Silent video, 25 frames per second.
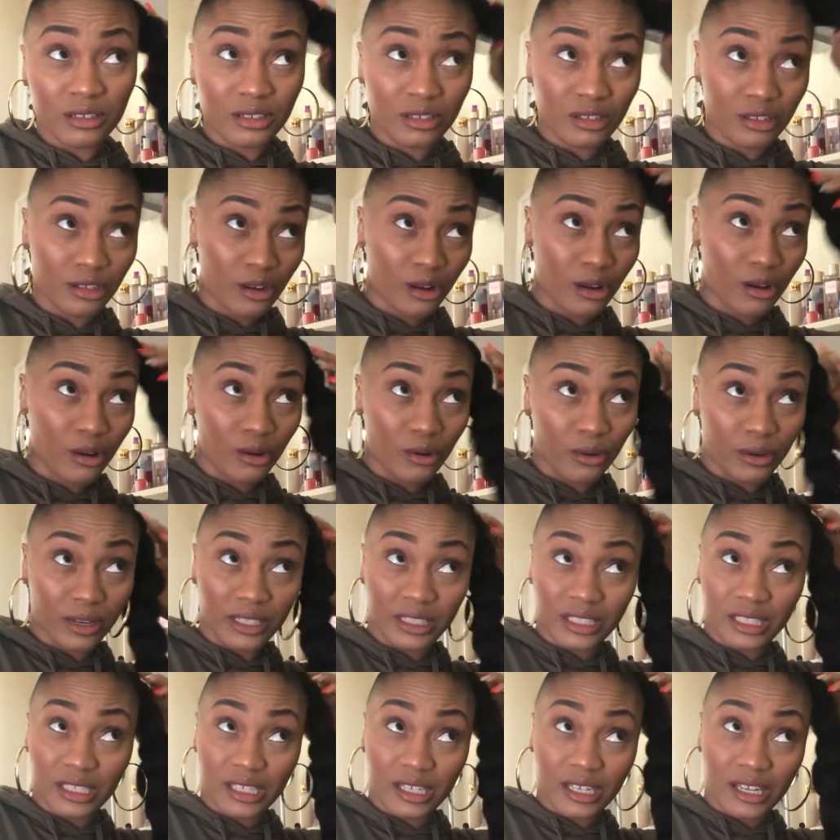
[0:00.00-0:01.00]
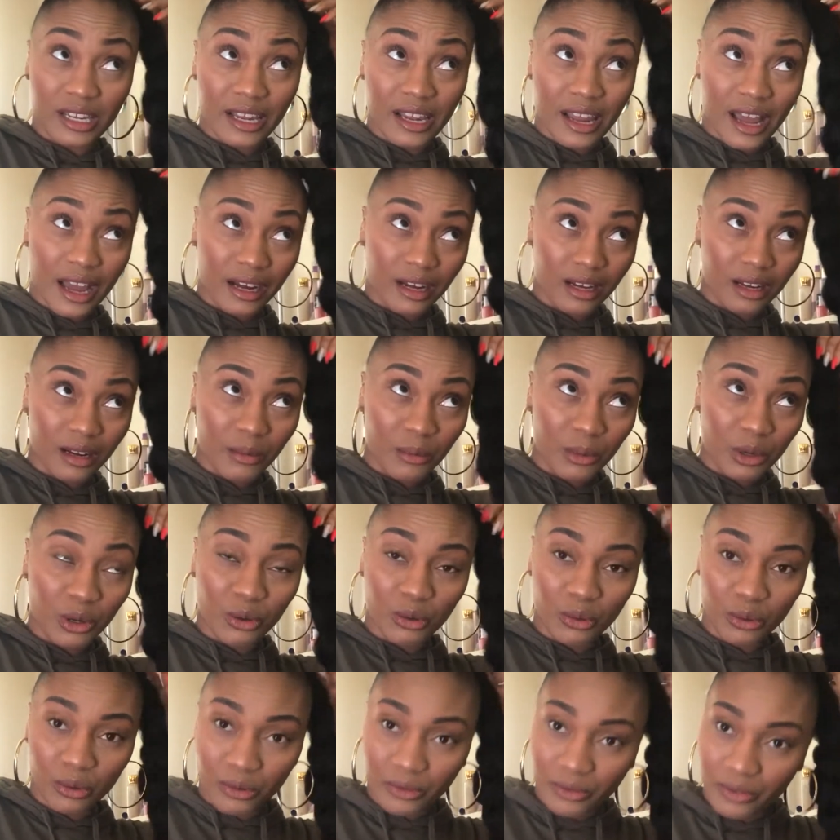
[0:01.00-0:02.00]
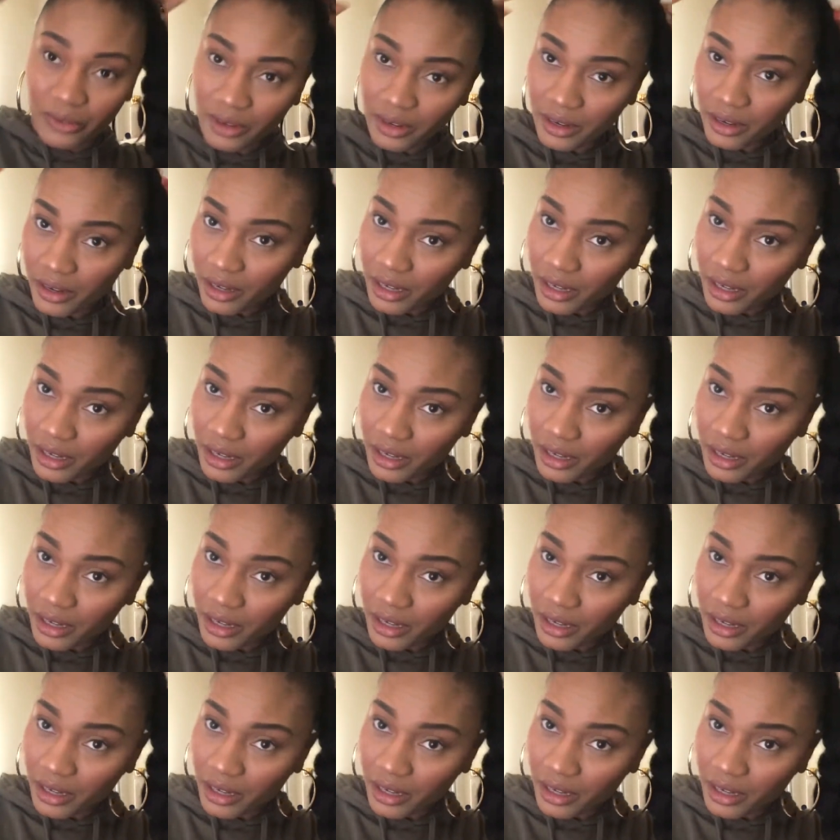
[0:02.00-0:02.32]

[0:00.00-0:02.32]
so it's not gonna move,